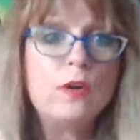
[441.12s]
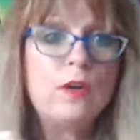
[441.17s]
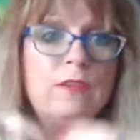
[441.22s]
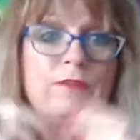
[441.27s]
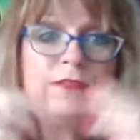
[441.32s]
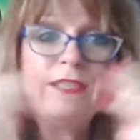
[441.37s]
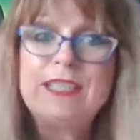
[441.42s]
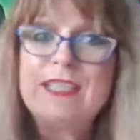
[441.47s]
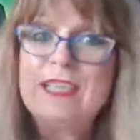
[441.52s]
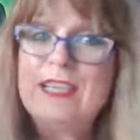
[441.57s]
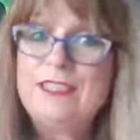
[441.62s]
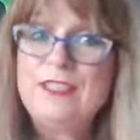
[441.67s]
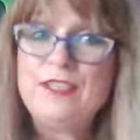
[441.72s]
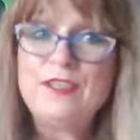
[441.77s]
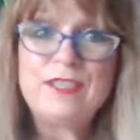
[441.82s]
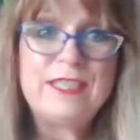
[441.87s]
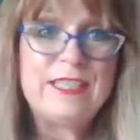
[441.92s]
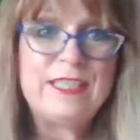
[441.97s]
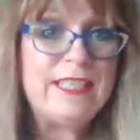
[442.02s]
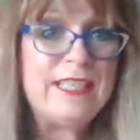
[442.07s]
Or all of a sudden,
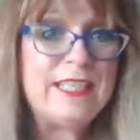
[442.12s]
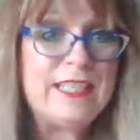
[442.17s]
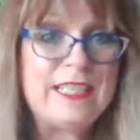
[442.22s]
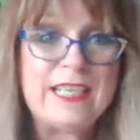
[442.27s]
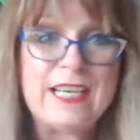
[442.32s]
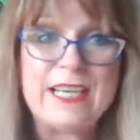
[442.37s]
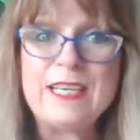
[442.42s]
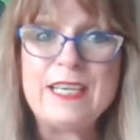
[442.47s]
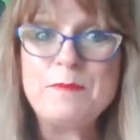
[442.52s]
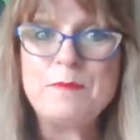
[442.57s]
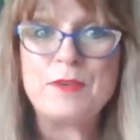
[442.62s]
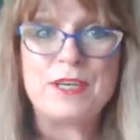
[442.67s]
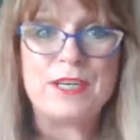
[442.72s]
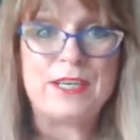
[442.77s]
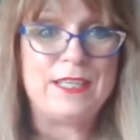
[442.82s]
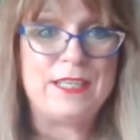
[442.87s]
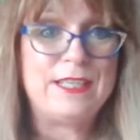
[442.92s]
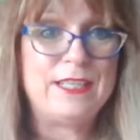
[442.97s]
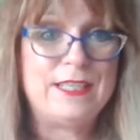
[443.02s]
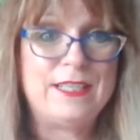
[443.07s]
you'll see study
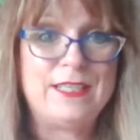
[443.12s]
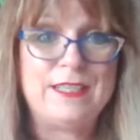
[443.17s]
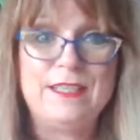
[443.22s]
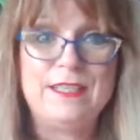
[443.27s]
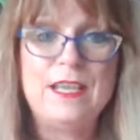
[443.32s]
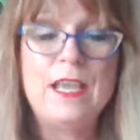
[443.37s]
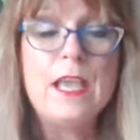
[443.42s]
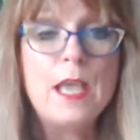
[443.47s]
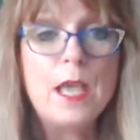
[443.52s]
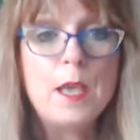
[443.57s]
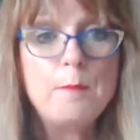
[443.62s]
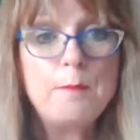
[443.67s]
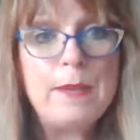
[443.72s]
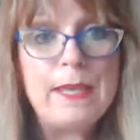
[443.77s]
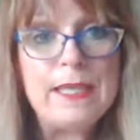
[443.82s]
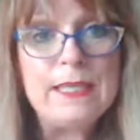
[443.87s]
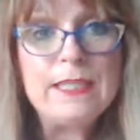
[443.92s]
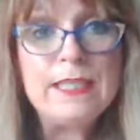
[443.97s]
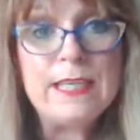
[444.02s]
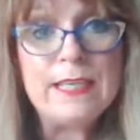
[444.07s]
books.
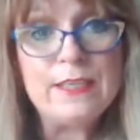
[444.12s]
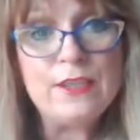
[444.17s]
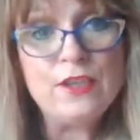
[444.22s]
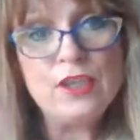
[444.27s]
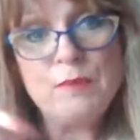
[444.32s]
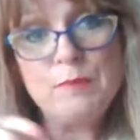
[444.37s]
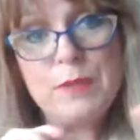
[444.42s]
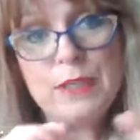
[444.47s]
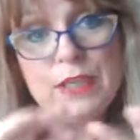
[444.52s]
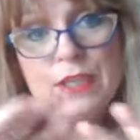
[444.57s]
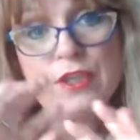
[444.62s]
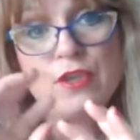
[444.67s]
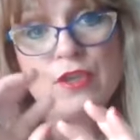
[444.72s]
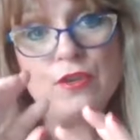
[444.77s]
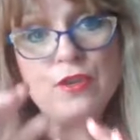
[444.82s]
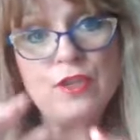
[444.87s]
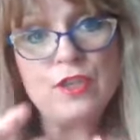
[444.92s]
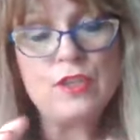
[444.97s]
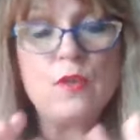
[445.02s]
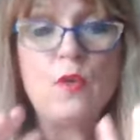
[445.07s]
Pay attention because
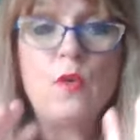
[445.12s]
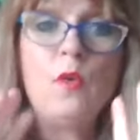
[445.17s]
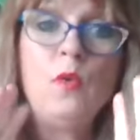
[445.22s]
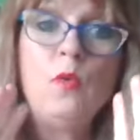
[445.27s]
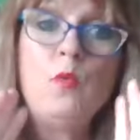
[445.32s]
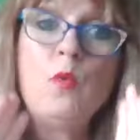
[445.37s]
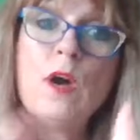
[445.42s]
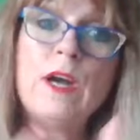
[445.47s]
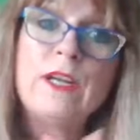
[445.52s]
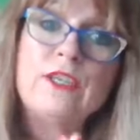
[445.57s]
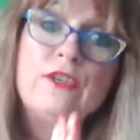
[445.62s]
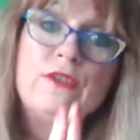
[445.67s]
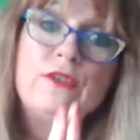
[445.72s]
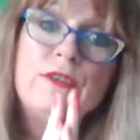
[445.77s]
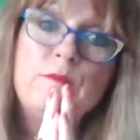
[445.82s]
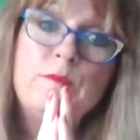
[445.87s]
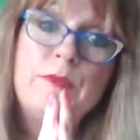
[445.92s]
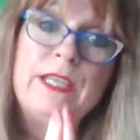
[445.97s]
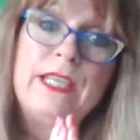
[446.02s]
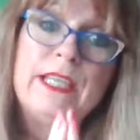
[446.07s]
your soul wants you
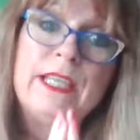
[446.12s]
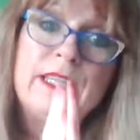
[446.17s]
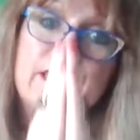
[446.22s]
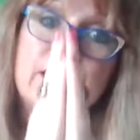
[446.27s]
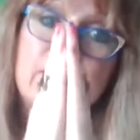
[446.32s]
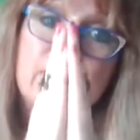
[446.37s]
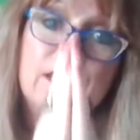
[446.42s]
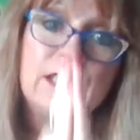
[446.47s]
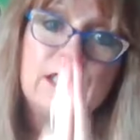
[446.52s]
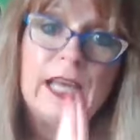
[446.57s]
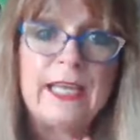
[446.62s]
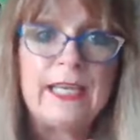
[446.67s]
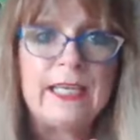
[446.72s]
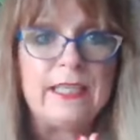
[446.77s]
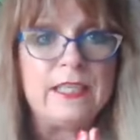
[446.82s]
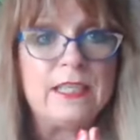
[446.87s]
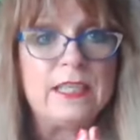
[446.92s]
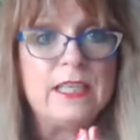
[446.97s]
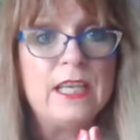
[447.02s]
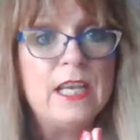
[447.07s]
to be in the
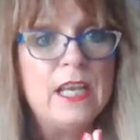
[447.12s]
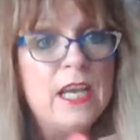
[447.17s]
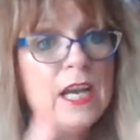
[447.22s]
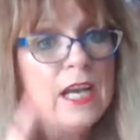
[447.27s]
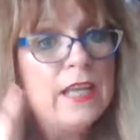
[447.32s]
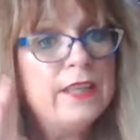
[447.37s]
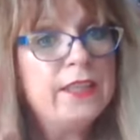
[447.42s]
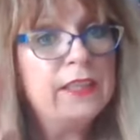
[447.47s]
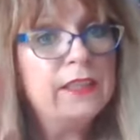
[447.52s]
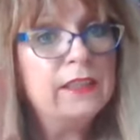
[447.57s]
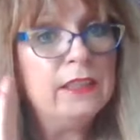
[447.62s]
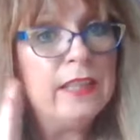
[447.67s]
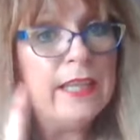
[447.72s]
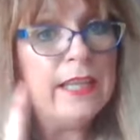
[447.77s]
light the